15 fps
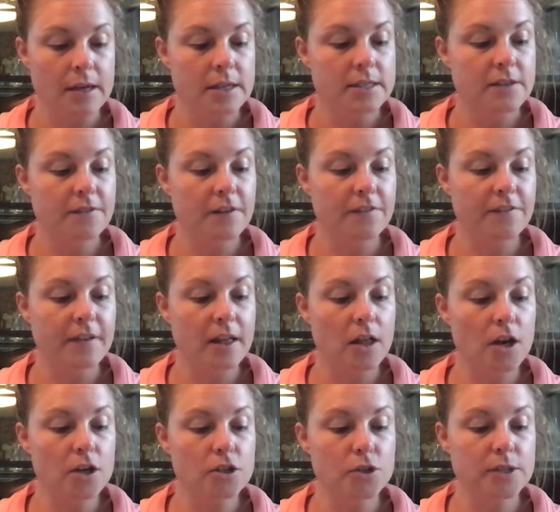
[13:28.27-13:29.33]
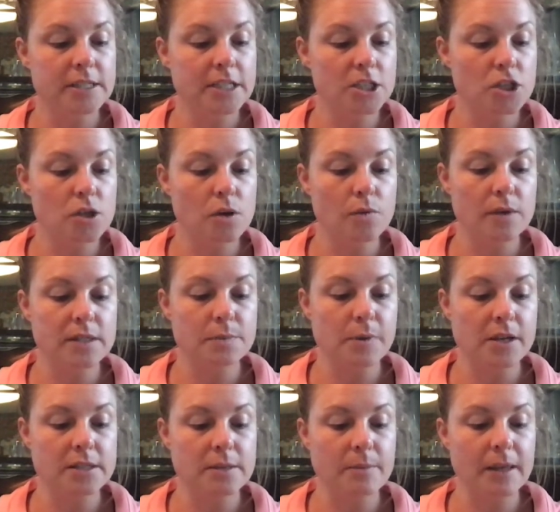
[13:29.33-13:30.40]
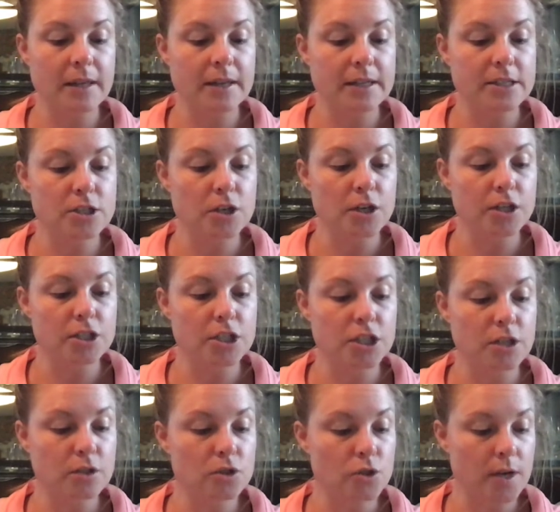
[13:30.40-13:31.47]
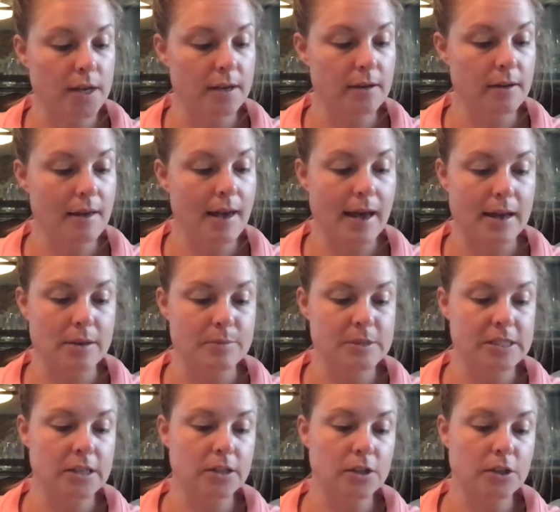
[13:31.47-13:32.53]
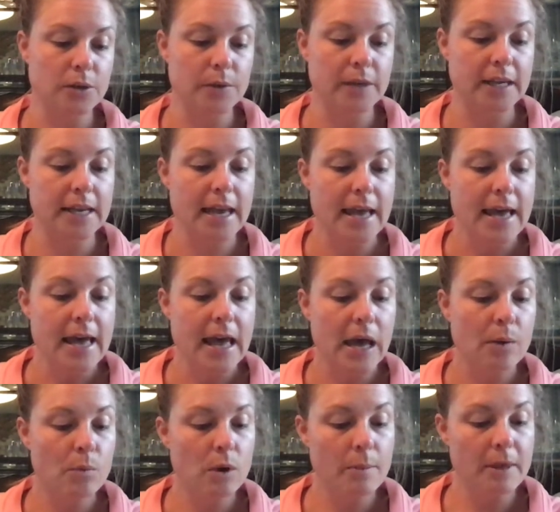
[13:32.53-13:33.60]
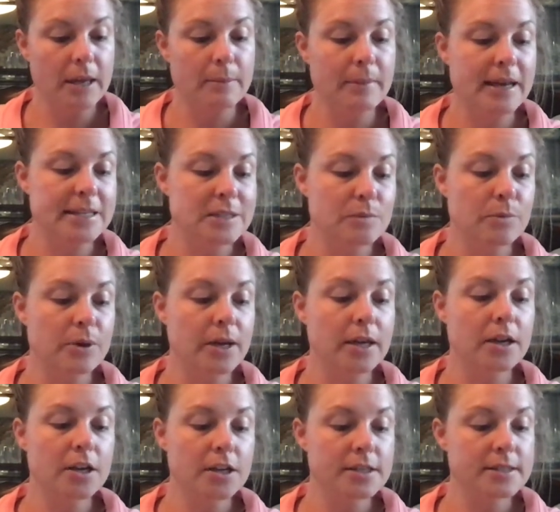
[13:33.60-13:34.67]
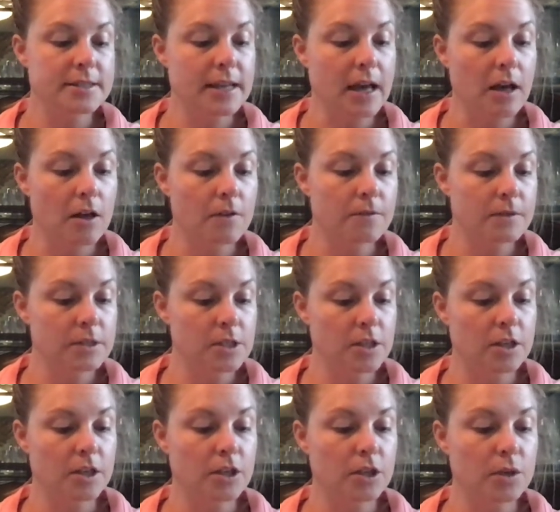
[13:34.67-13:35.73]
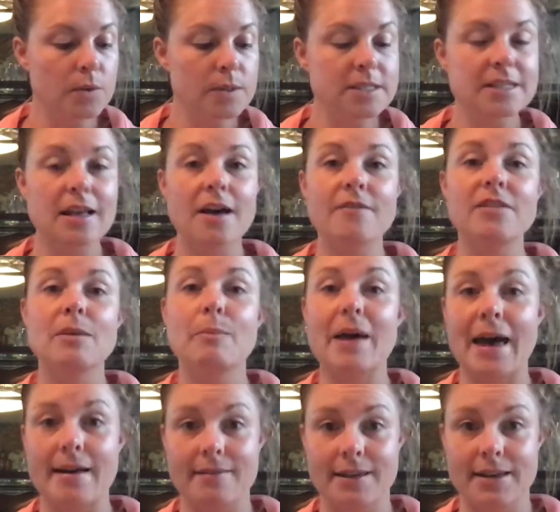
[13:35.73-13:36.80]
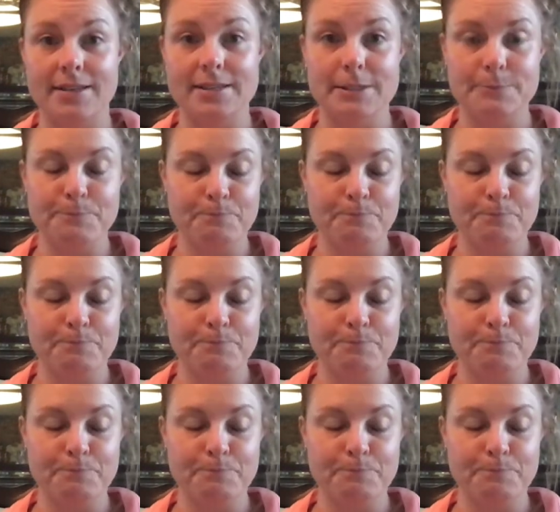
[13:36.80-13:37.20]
To fulfill her traditional responsibility to her children," Addams concluded, "a woman must bring herself to the use of the ballot."